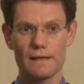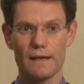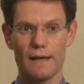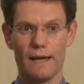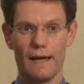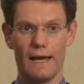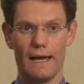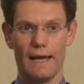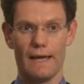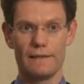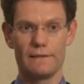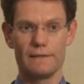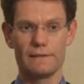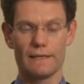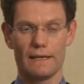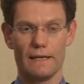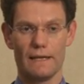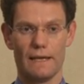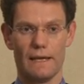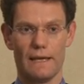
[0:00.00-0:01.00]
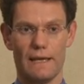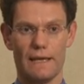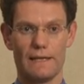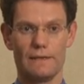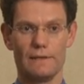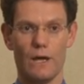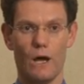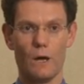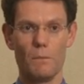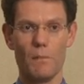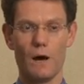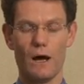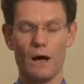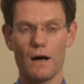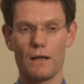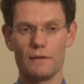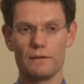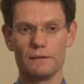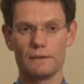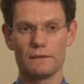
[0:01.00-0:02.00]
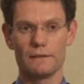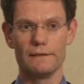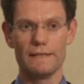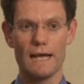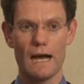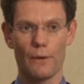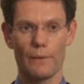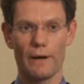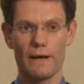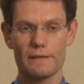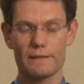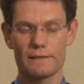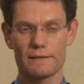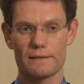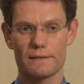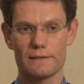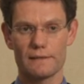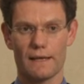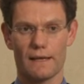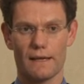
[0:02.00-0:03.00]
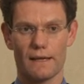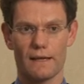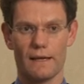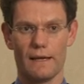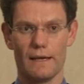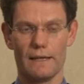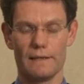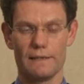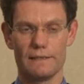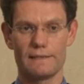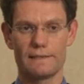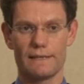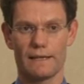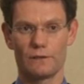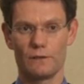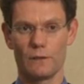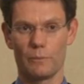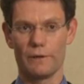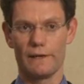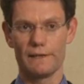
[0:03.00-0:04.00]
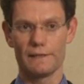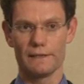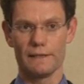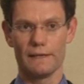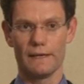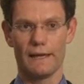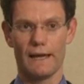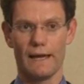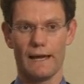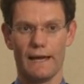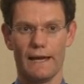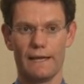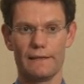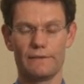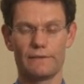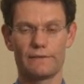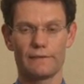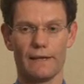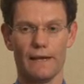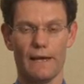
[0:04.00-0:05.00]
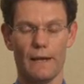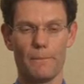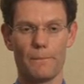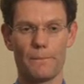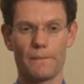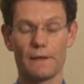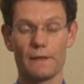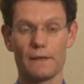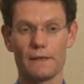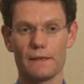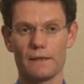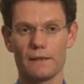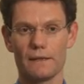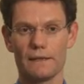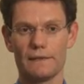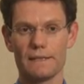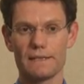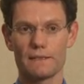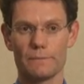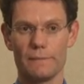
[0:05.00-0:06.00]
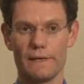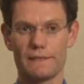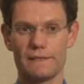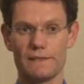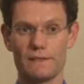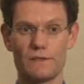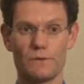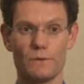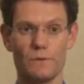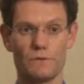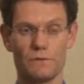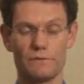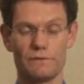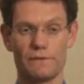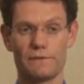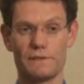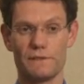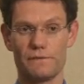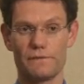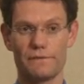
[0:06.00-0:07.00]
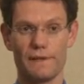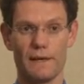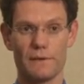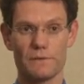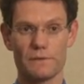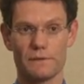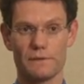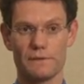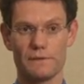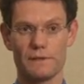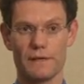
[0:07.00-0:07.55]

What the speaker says: And in Oman, Naras, the second operator, had an estimated 250,000